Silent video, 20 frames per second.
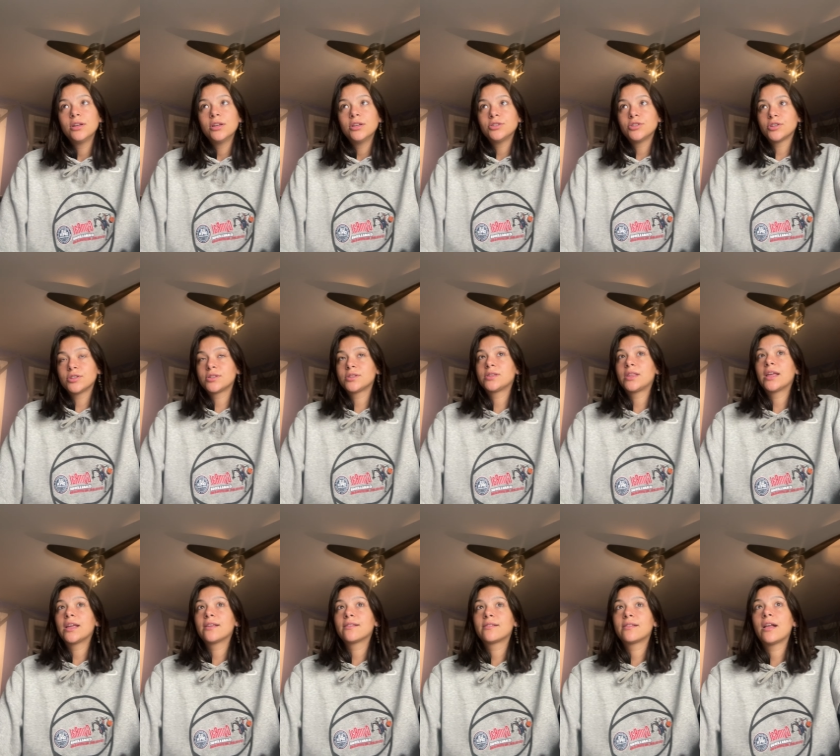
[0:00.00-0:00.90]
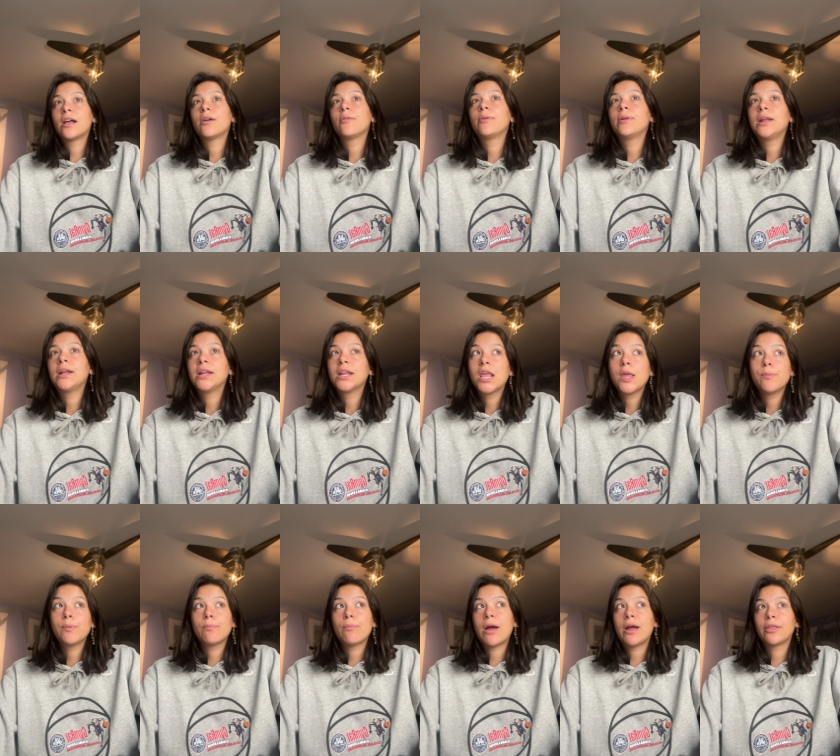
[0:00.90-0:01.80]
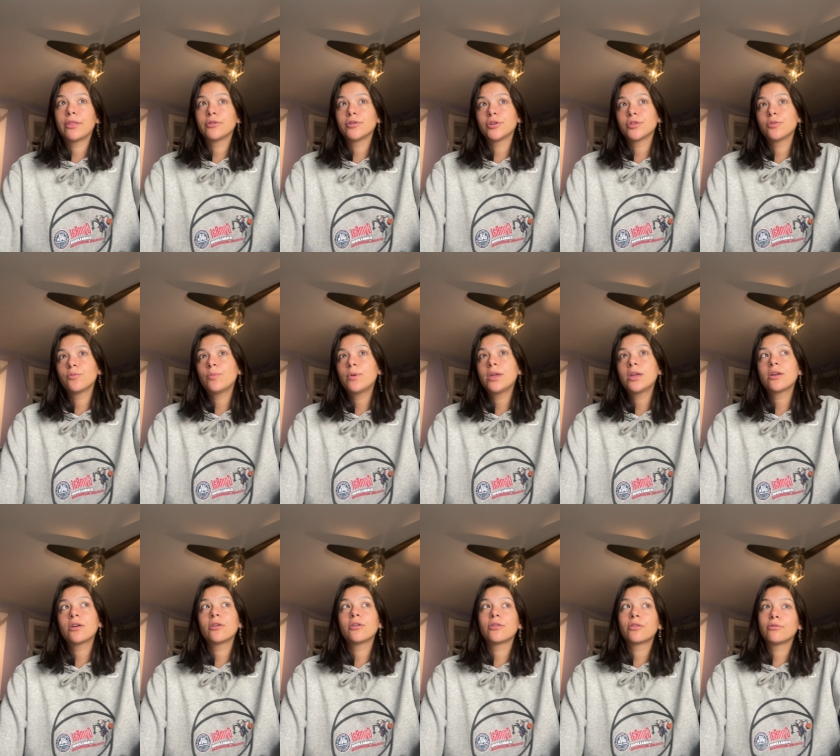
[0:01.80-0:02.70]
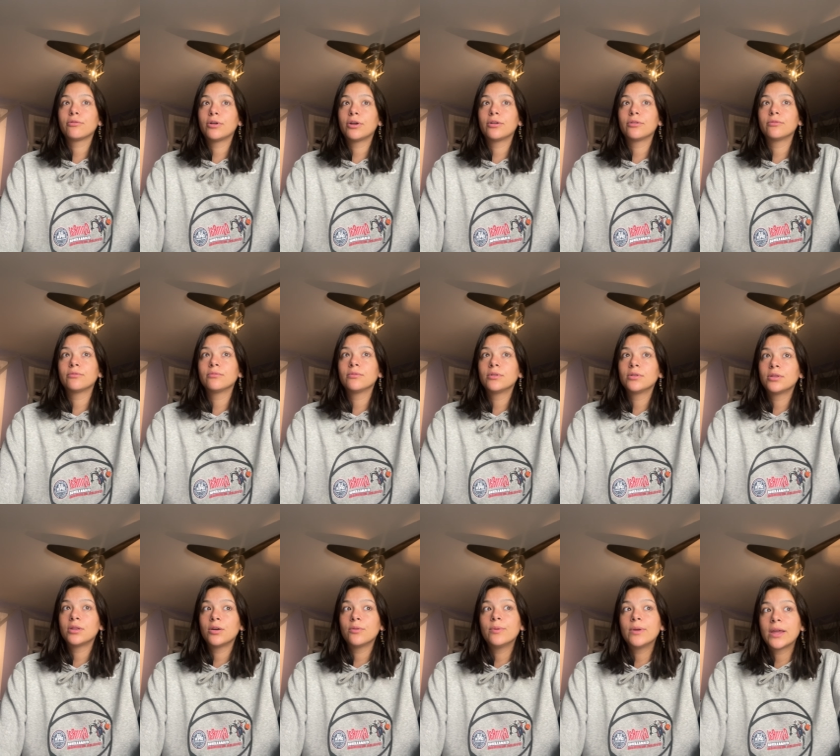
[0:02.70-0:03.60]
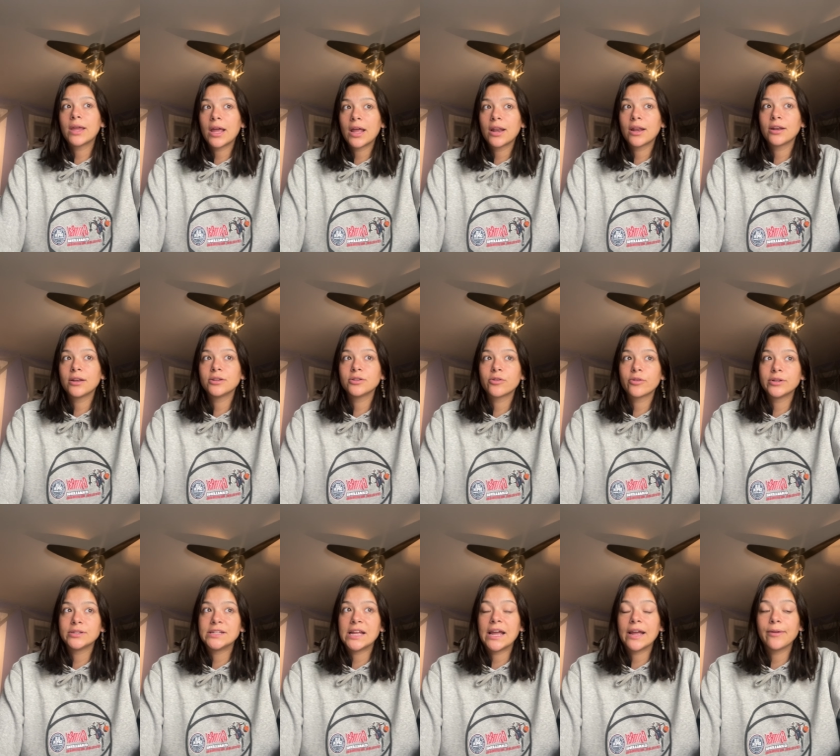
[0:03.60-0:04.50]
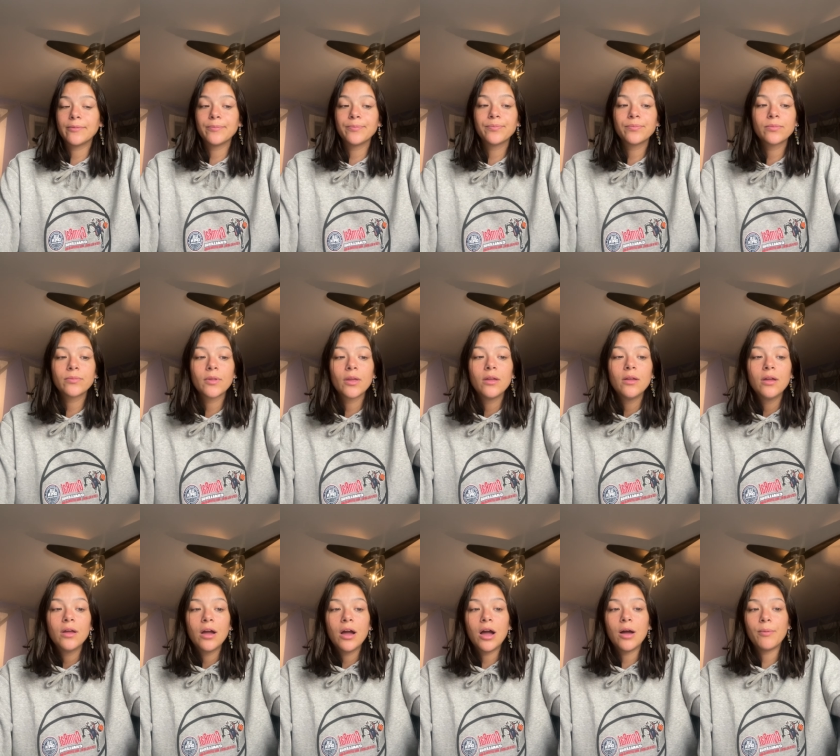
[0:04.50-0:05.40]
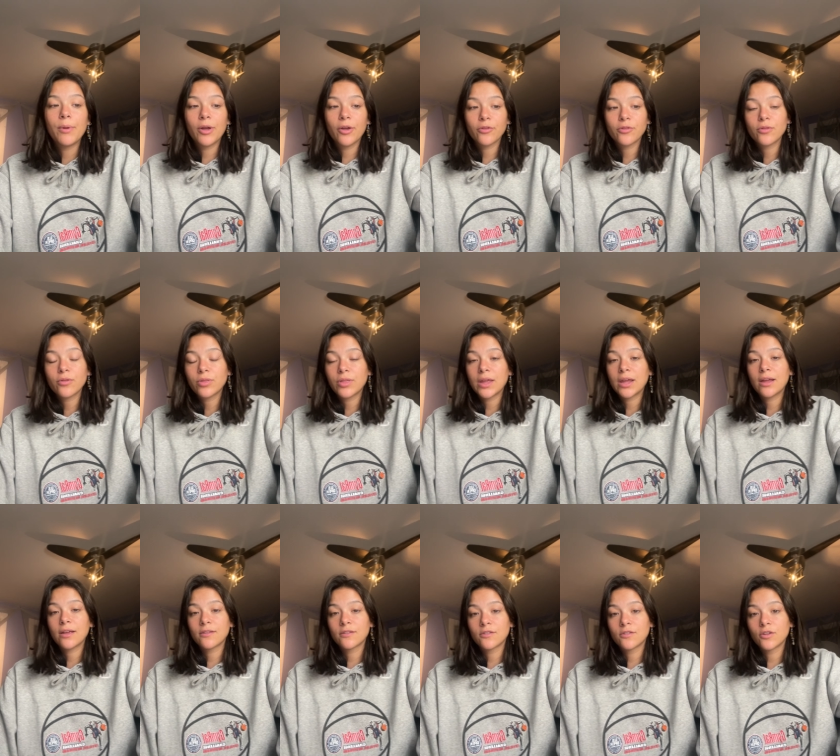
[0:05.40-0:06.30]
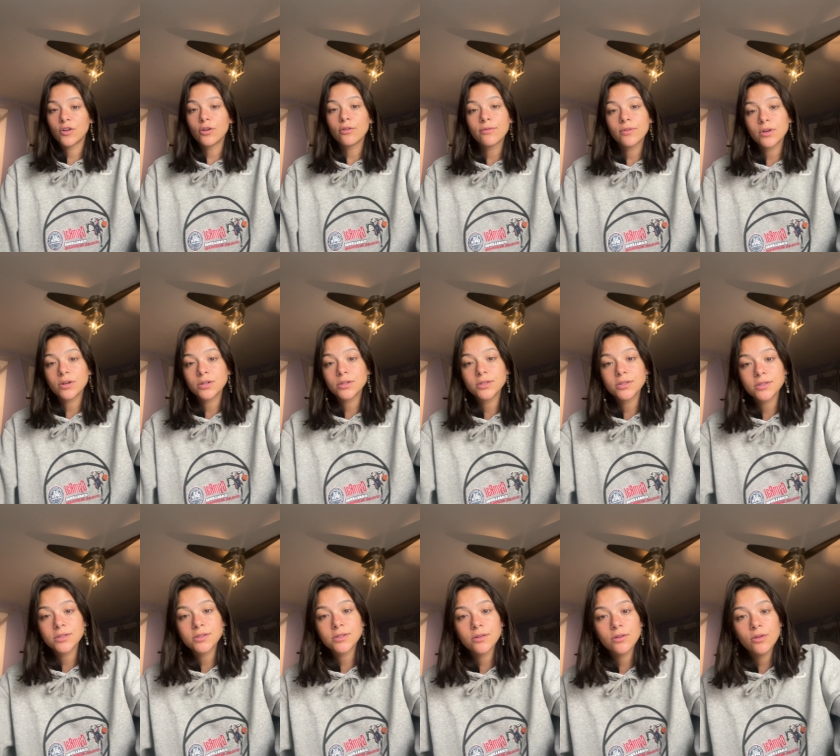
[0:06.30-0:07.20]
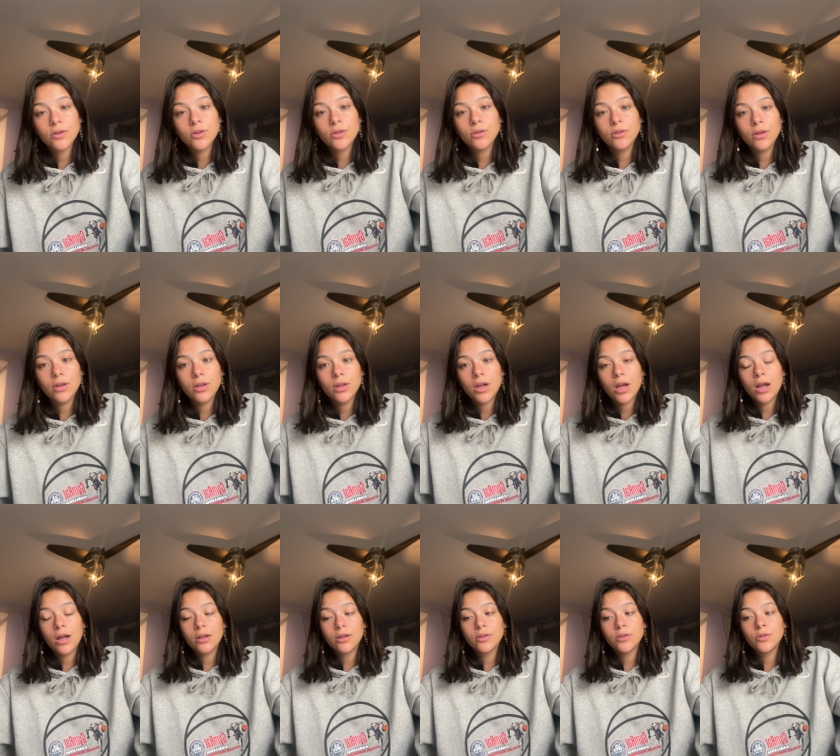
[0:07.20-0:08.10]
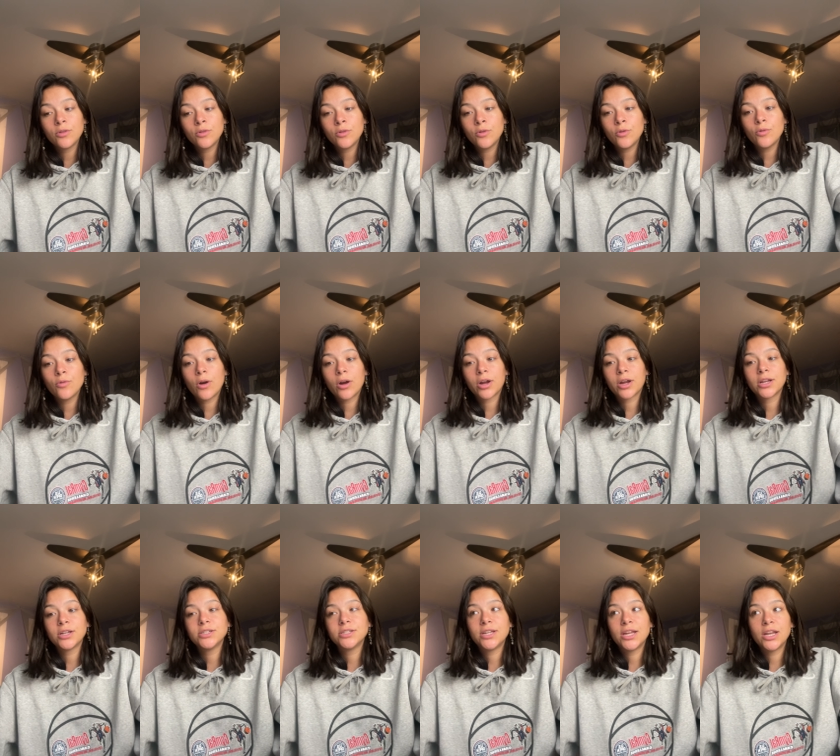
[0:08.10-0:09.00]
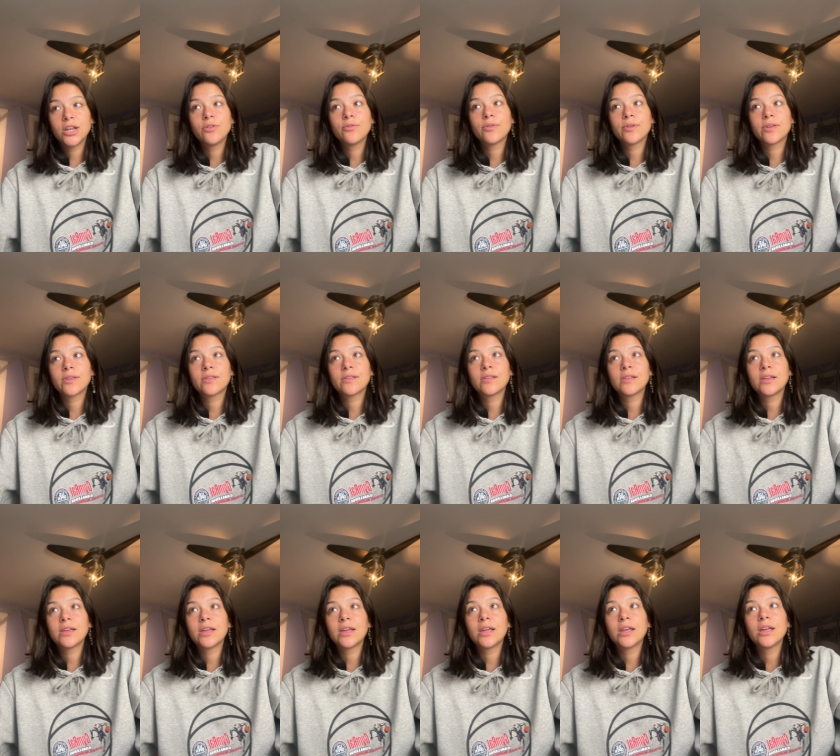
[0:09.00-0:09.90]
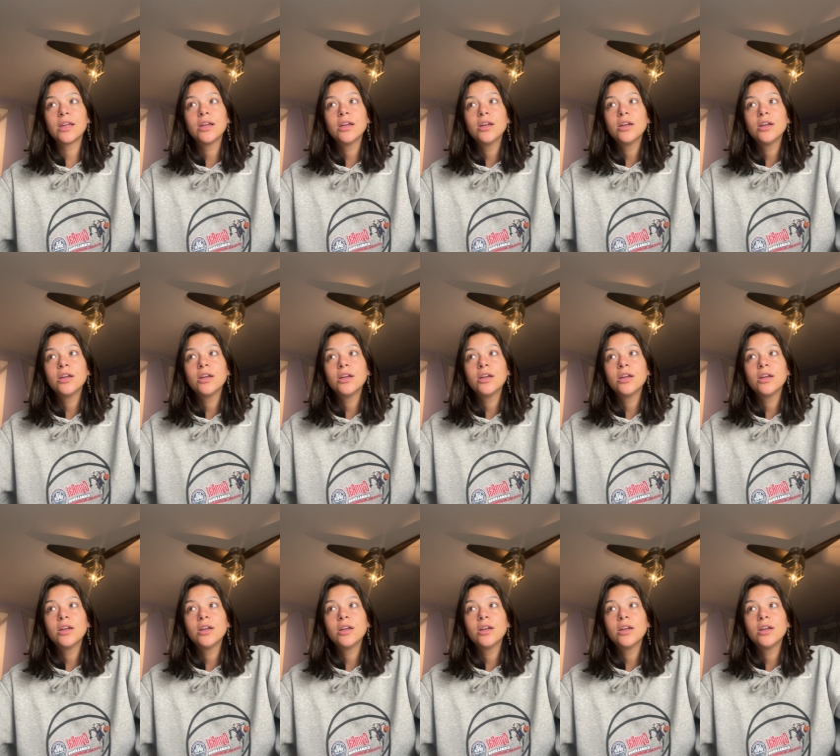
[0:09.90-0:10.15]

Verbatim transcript: just things that we need to keep in mind throughout the week or throughout the weekend or day. Um, I also think as servers, you are continuously